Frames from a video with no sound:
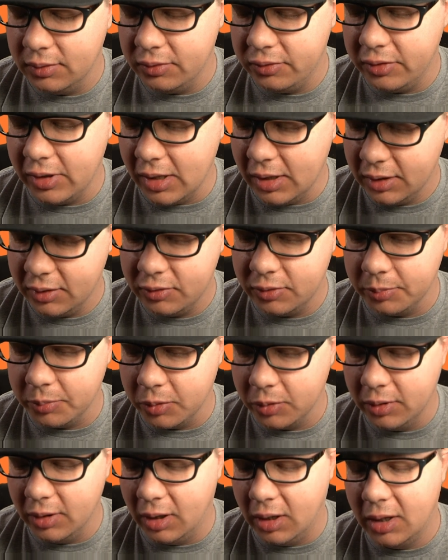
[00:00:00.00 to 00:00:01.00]
tank to
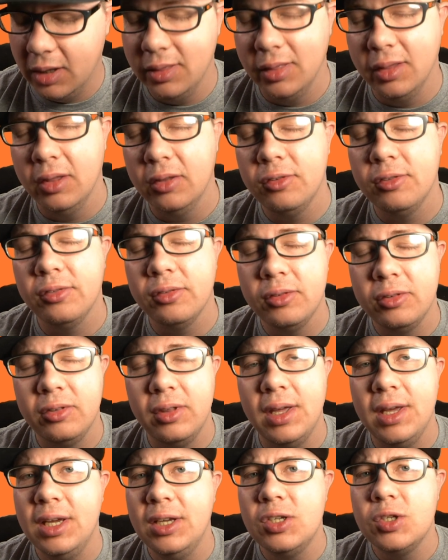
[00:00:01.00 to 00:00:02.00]
put on this
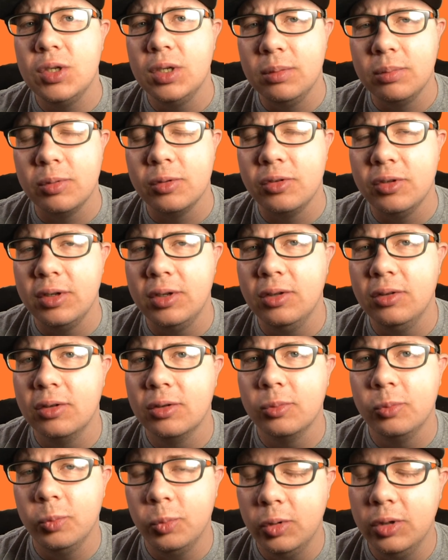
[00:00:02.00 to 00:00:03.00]
stage in
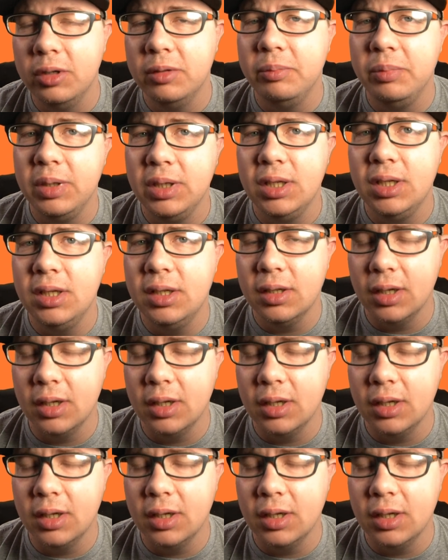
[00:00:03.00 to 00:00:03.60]
particular would be